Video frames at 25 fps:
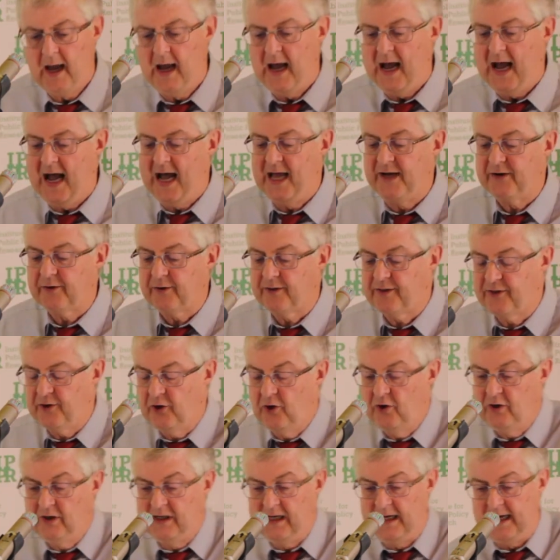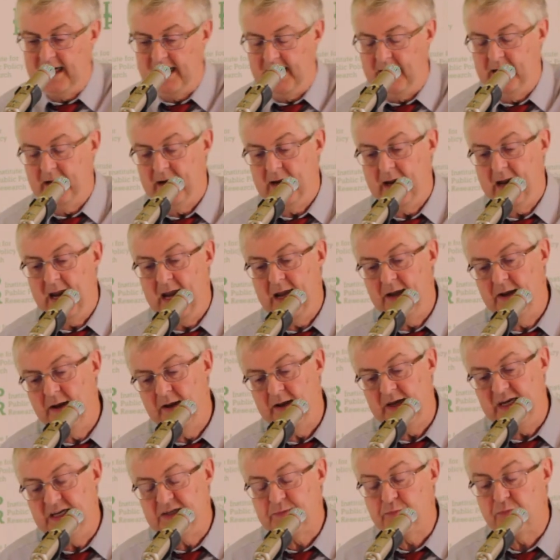And thirdly, in
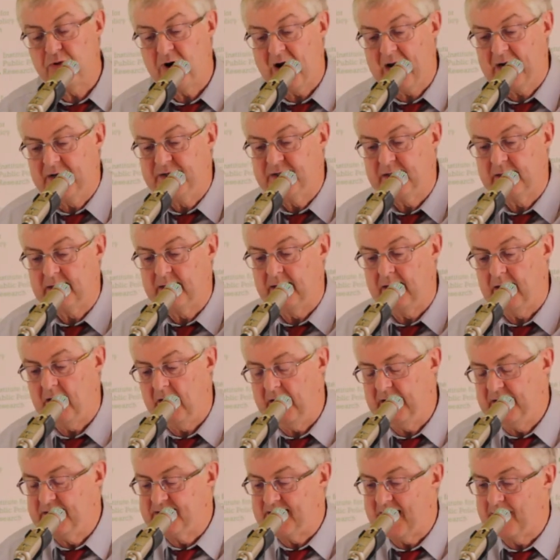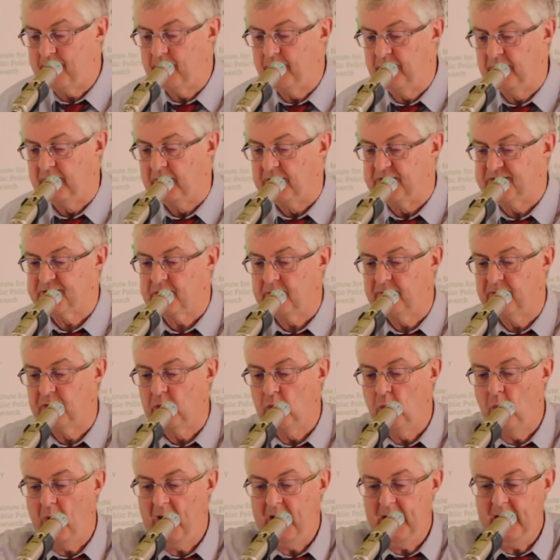these practical examples of the
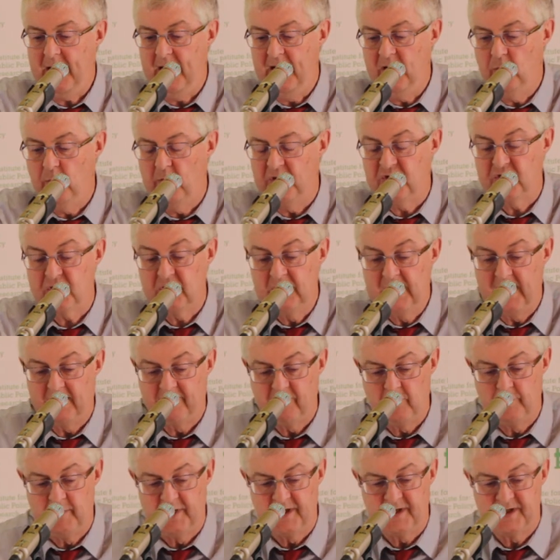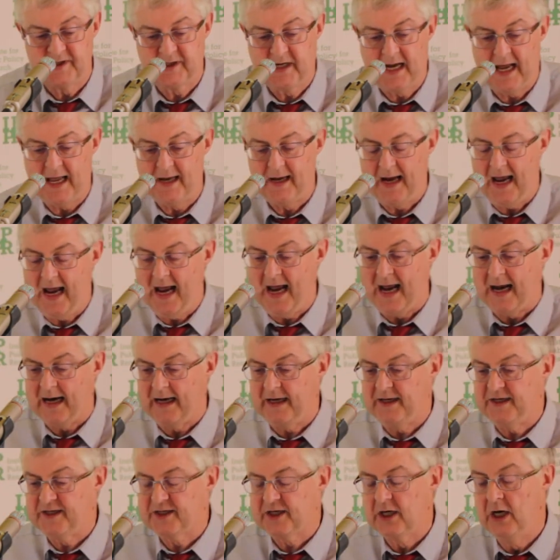way in which governments can
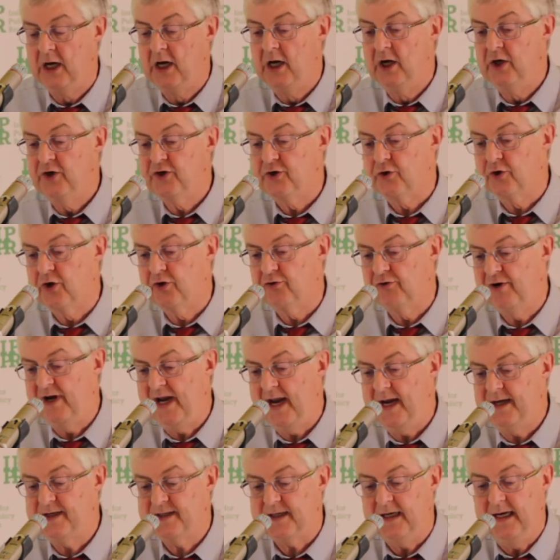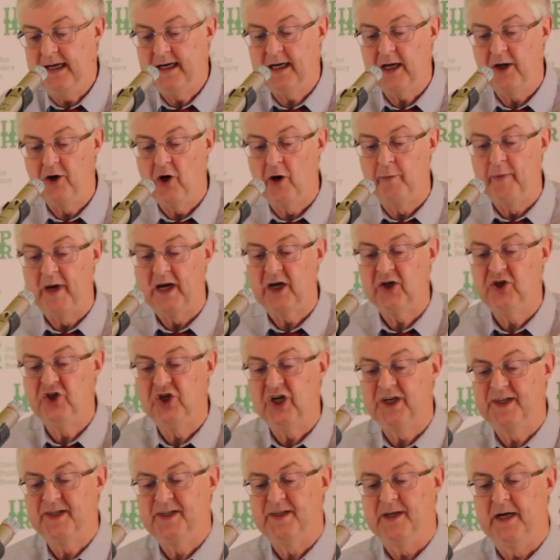act to create economic
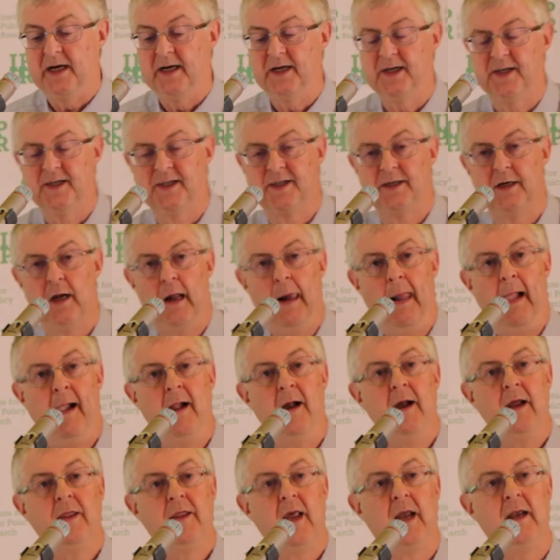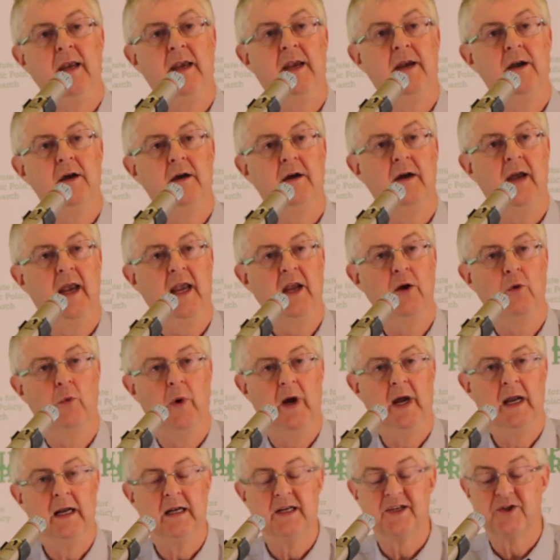justice, and here in
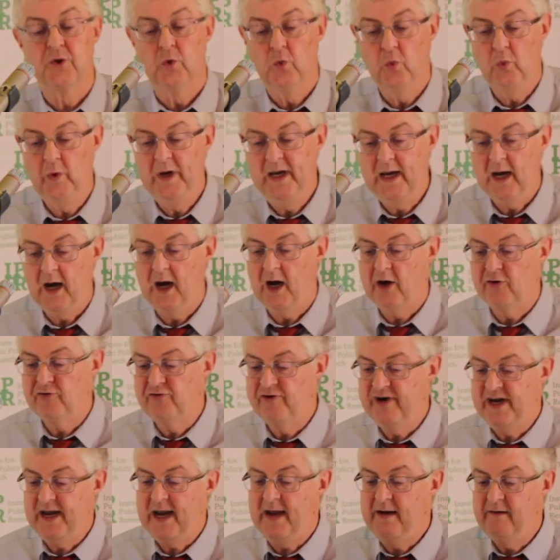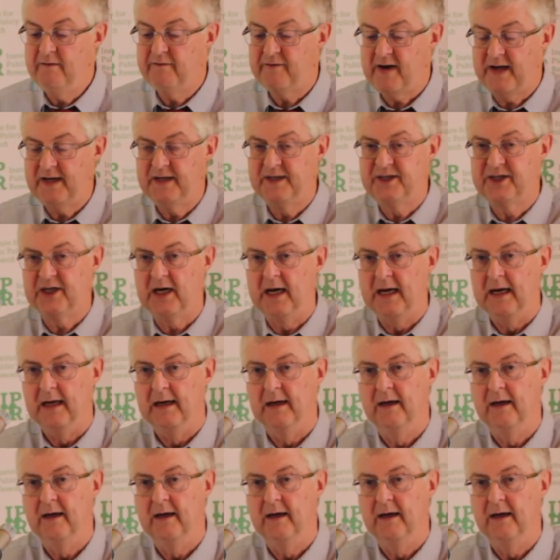Wales we are reinventing